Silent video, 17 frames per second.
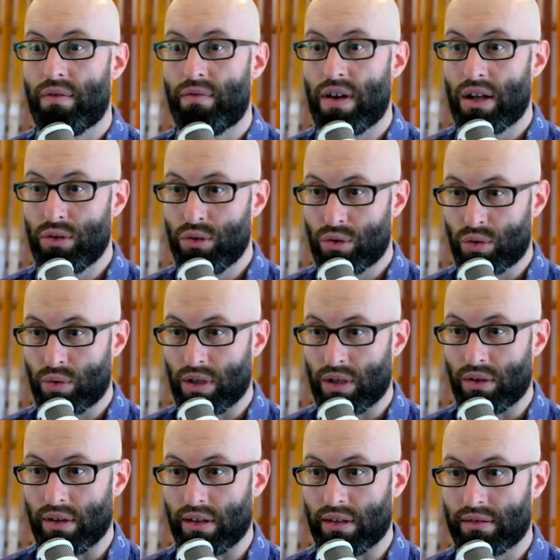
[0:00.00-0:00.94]
Value
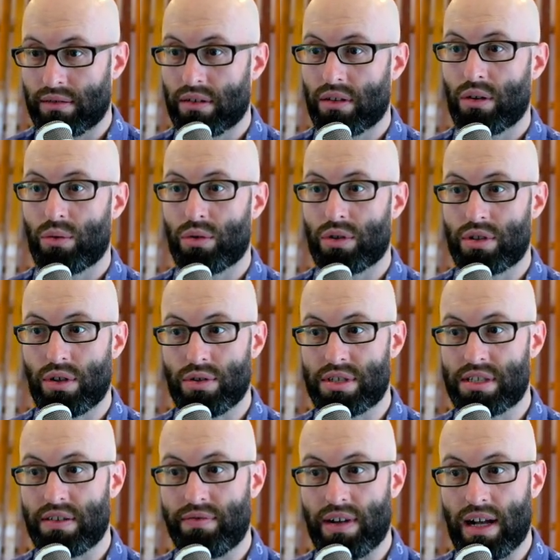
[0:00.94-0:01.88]
query:
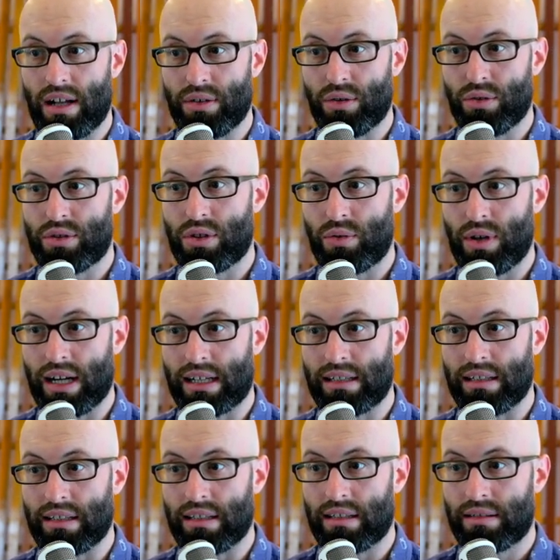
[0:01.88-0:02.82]
returns the value
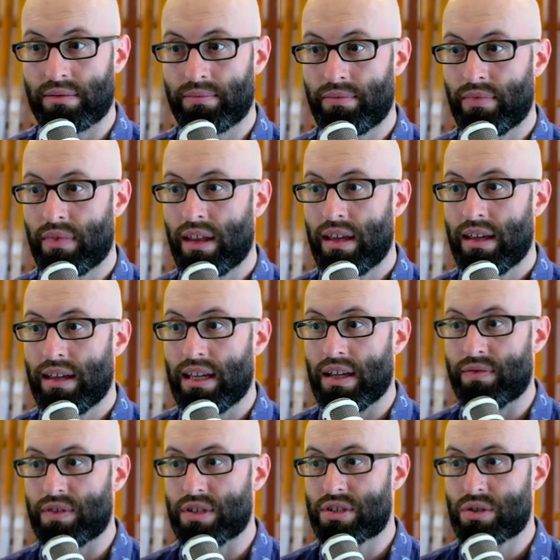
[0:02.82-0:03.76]
directly.
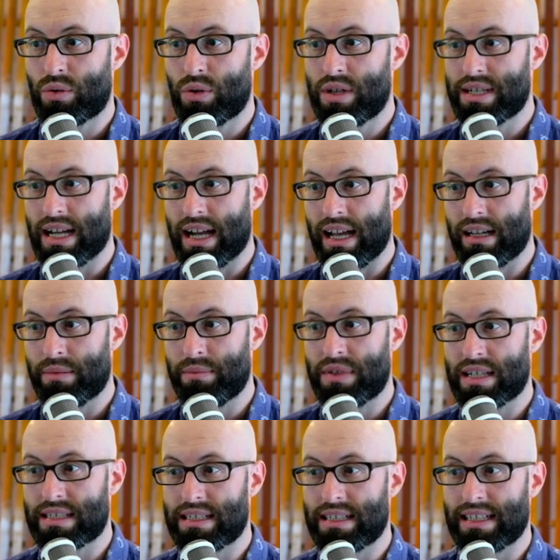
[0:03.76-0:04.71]
If the storage item
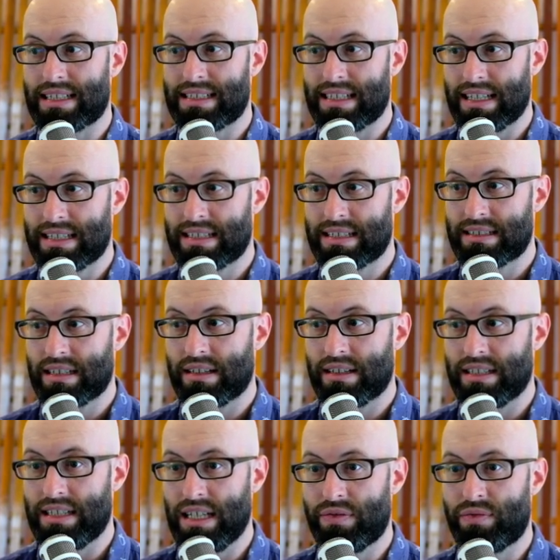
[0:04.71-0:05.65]
doesn't exist,
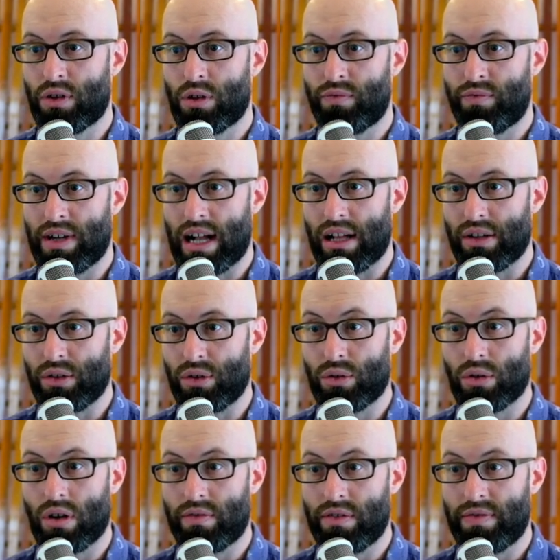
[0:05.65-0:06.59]
the default
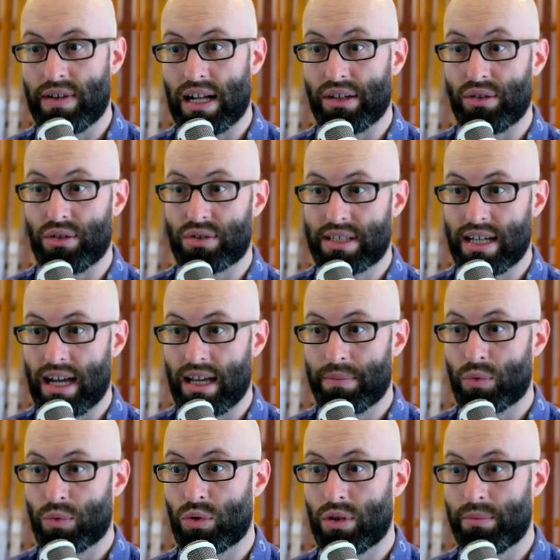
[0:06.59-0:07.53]
value of the value's
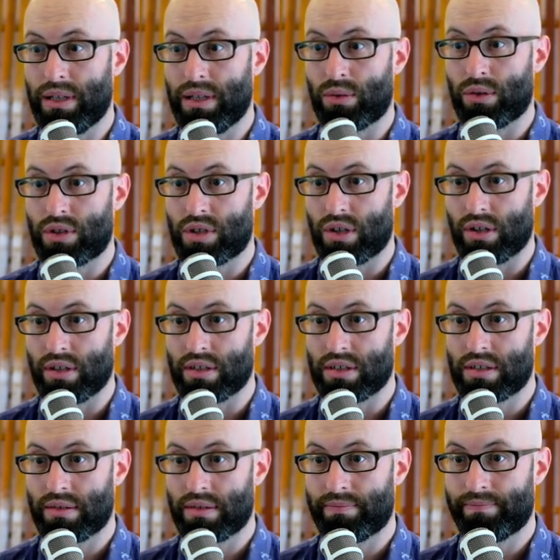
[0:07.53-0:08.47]
type will be
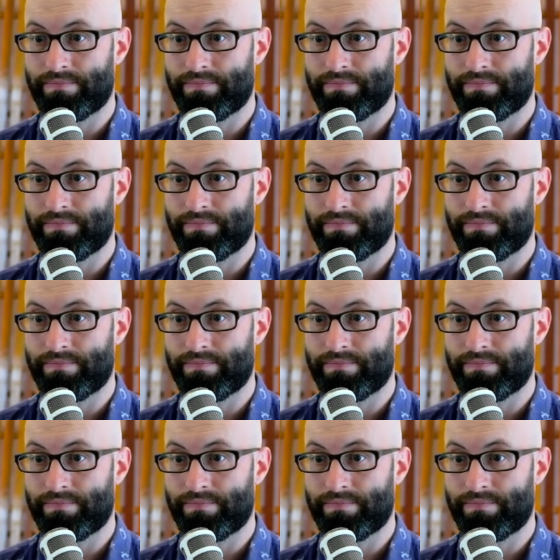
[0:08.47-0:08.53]
returned.